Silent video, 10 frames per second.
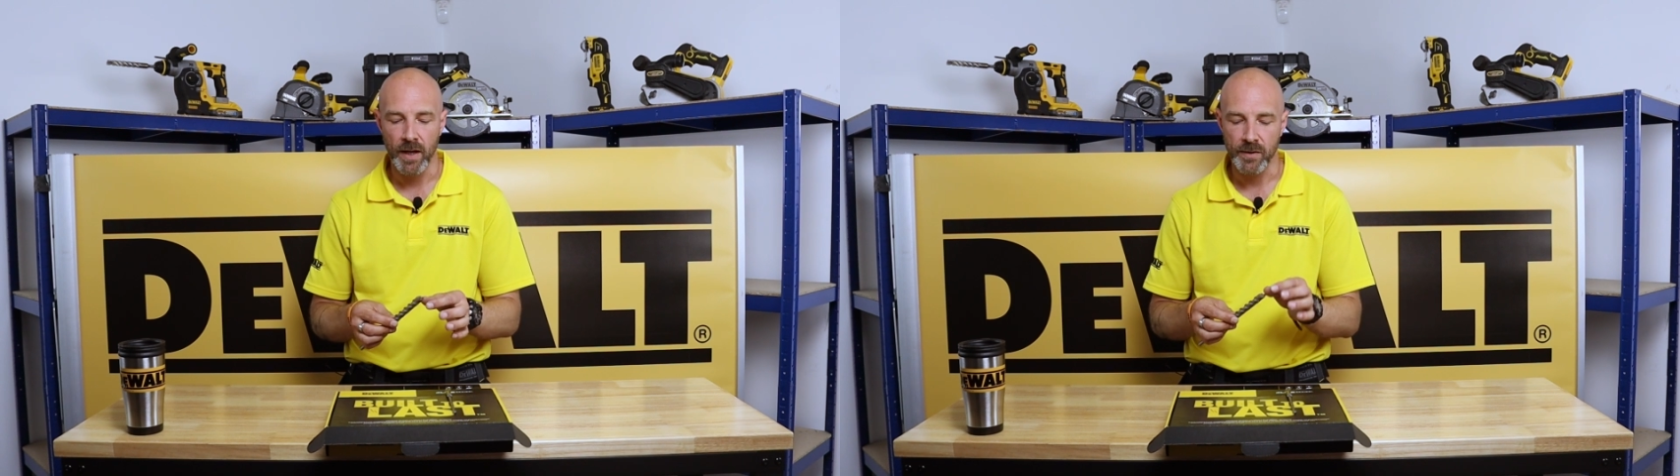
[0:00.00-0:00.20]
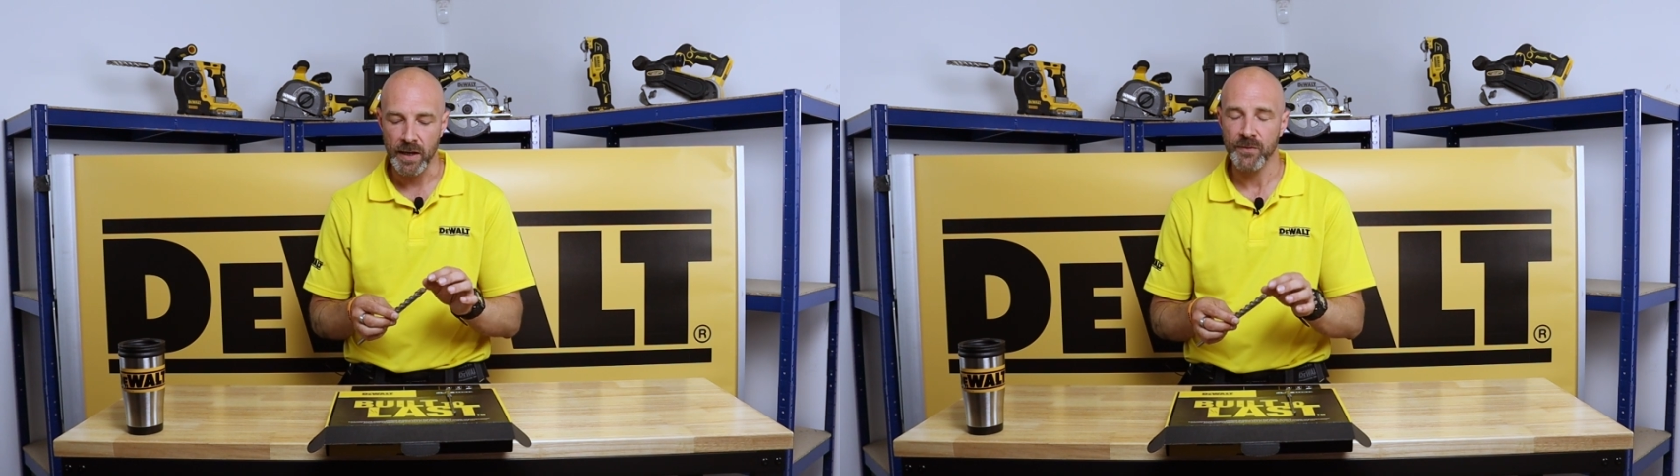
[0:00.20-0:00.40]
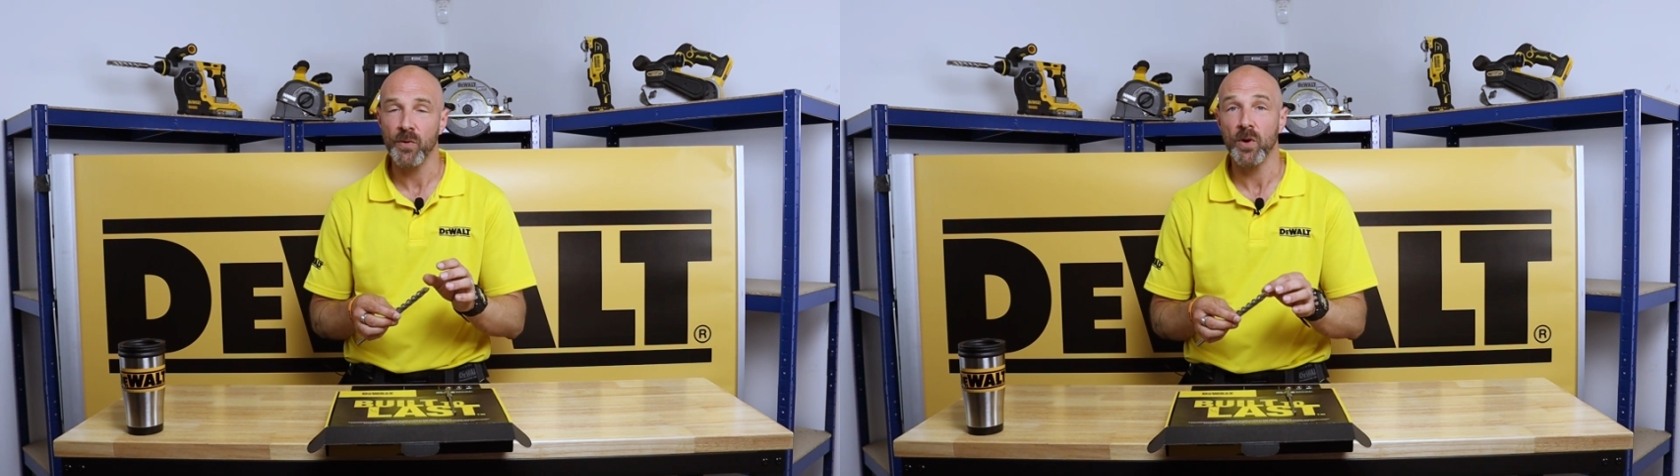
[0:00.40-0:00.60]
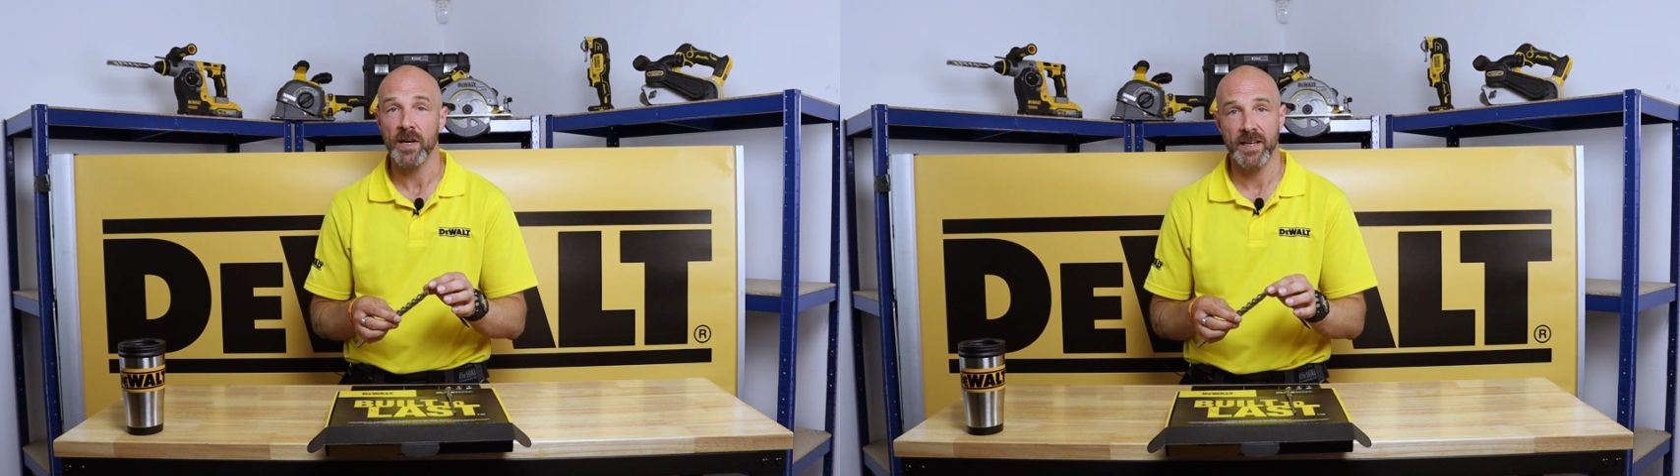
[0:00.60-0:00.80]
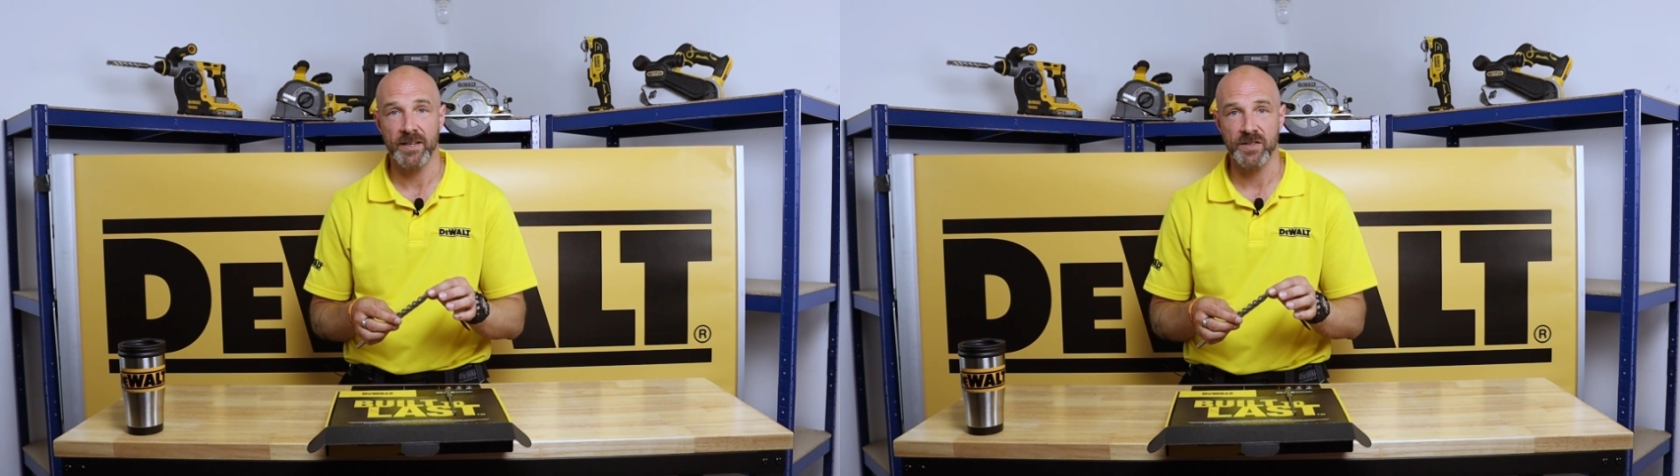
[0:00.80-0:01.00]
that
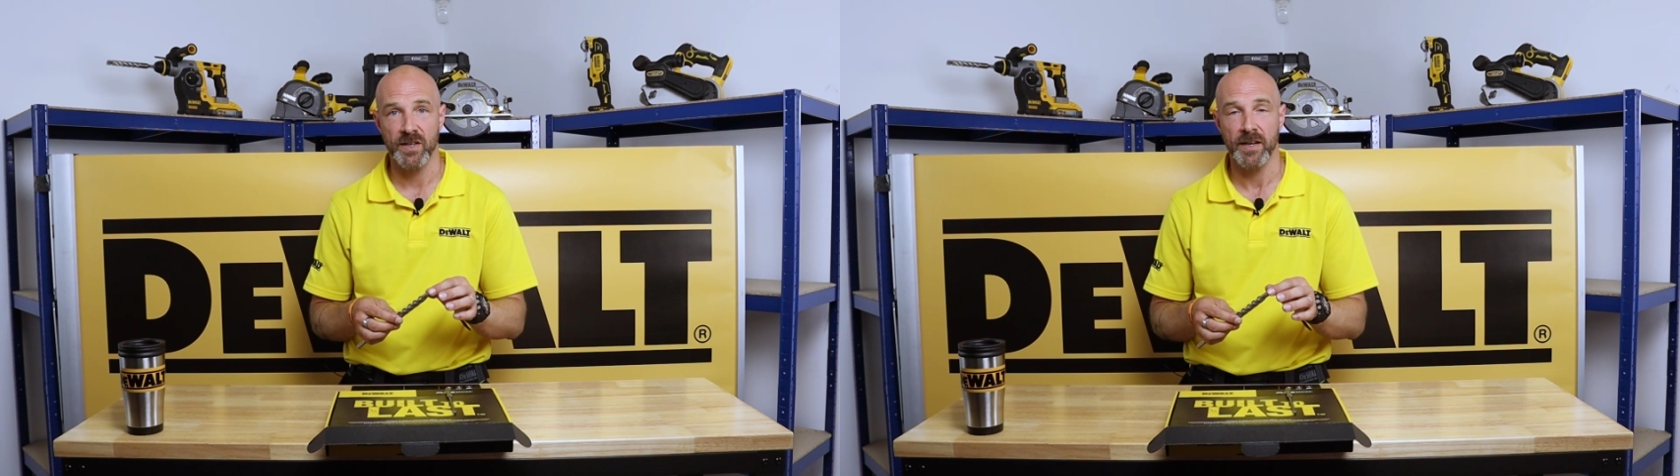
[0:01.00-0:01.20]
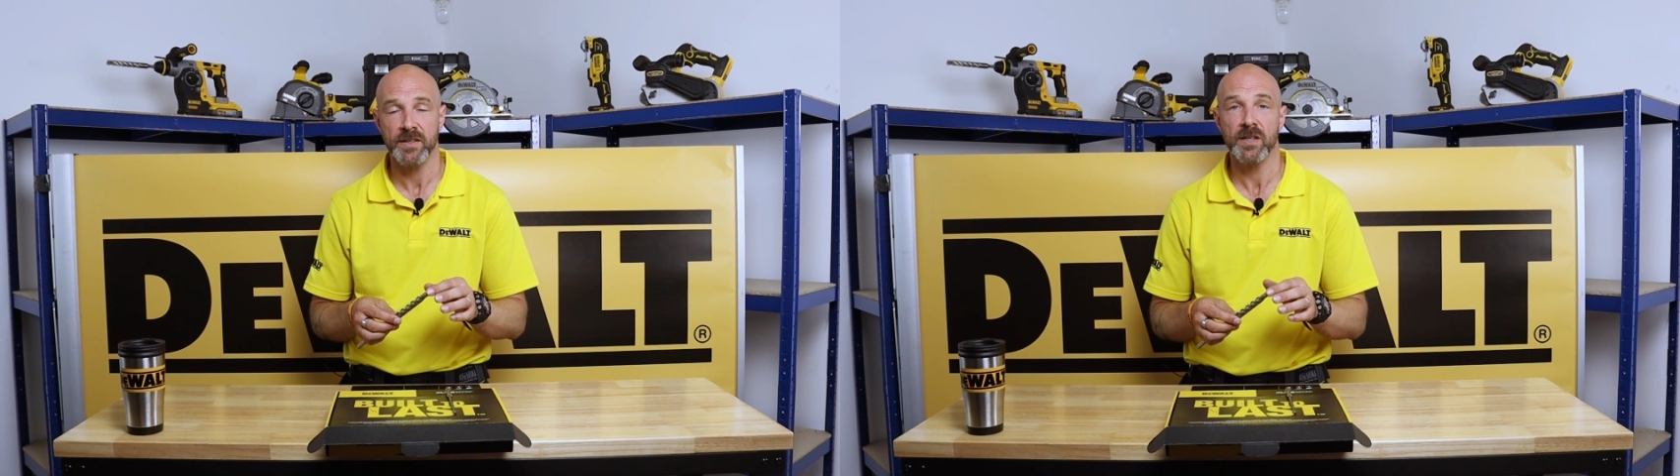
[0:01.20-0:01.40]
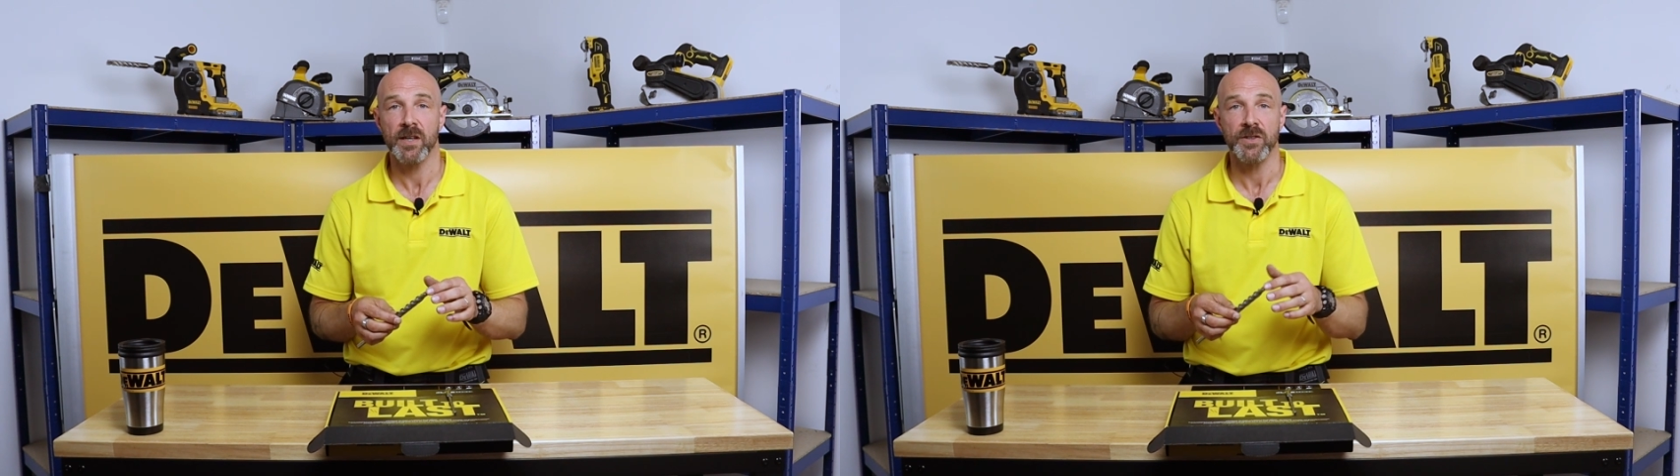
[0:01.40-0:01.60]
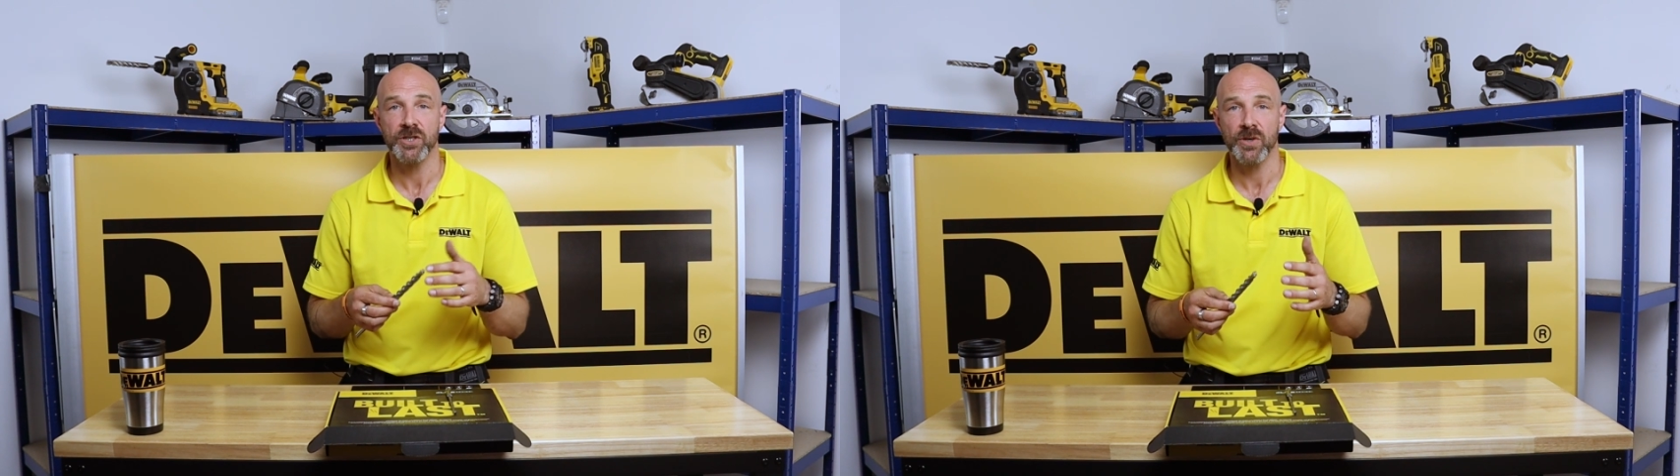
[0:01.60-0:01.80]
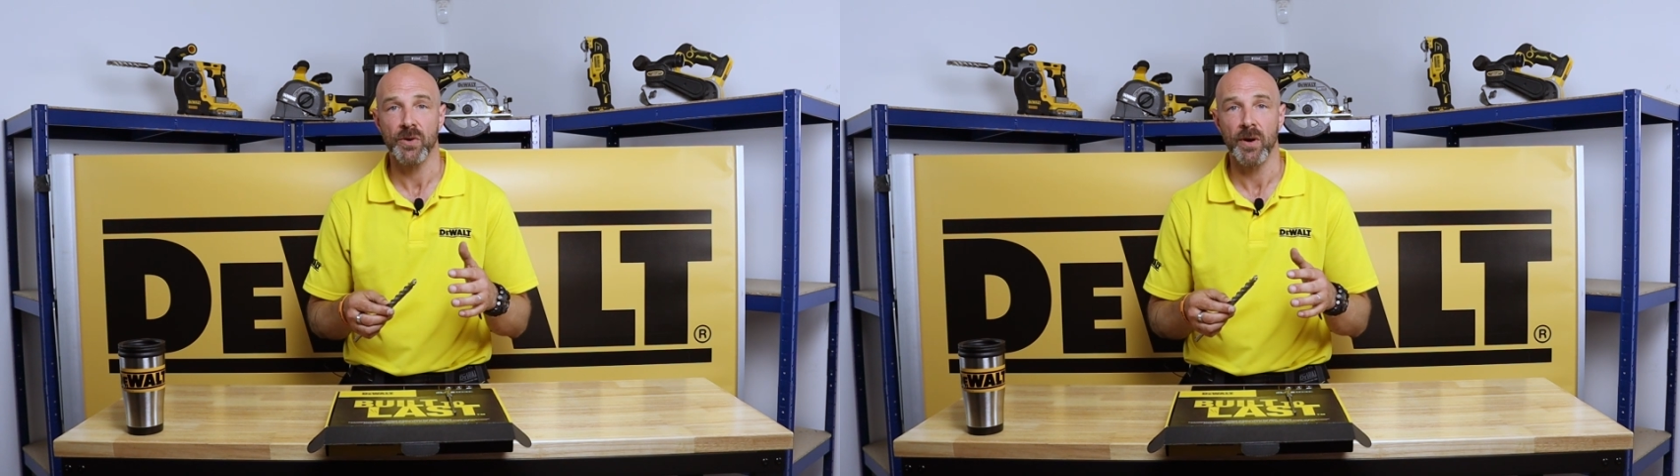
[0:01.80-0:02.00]
4-cutter head design is going to
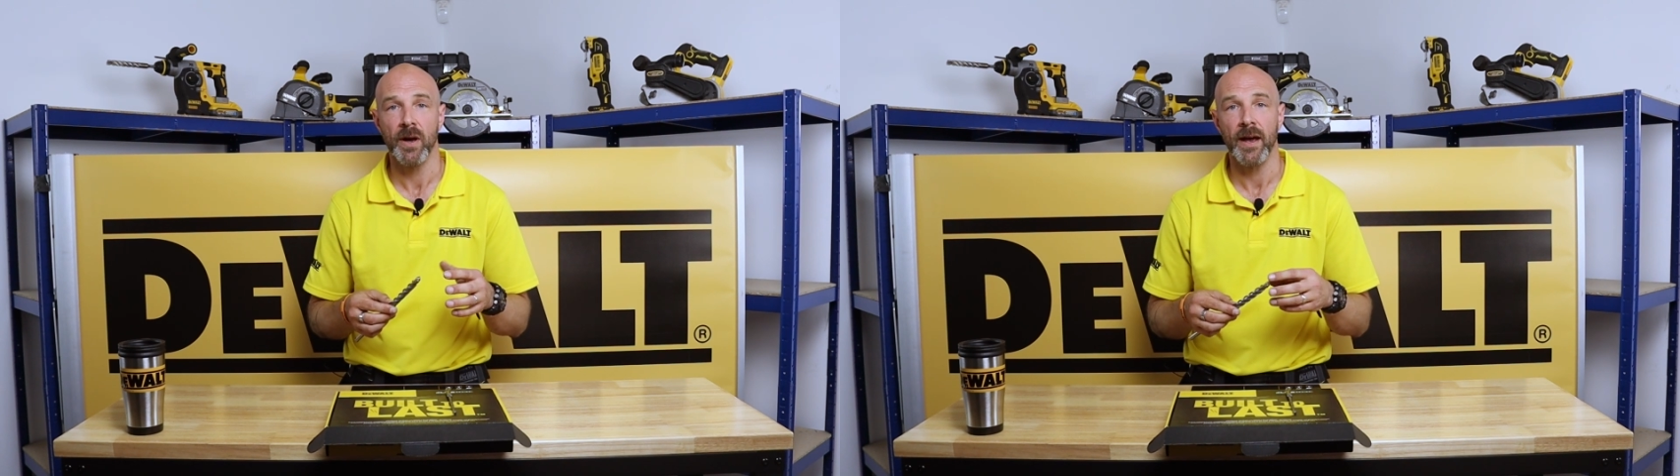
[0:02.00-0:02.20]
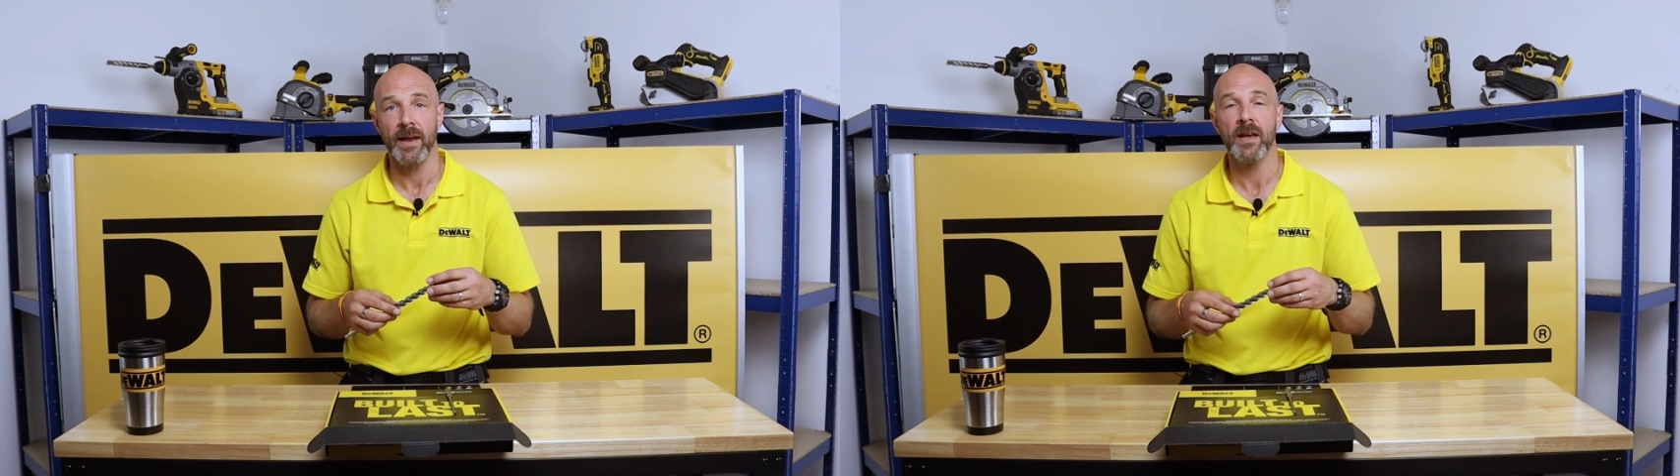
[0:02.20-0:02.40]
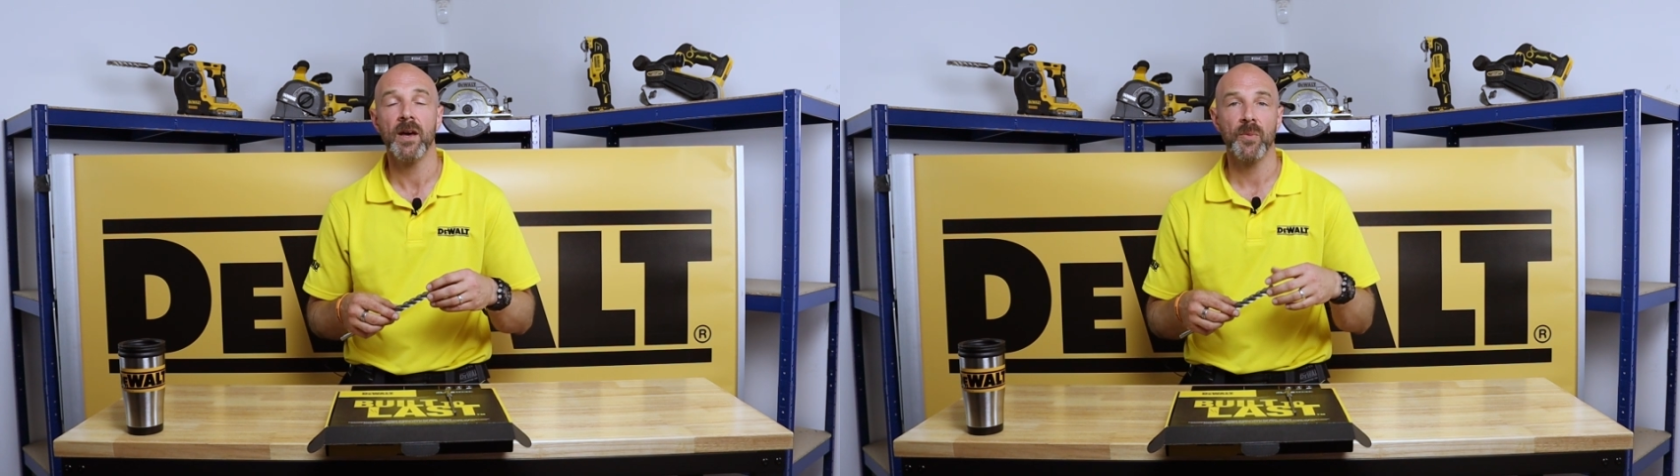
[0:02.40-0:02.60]
ensure a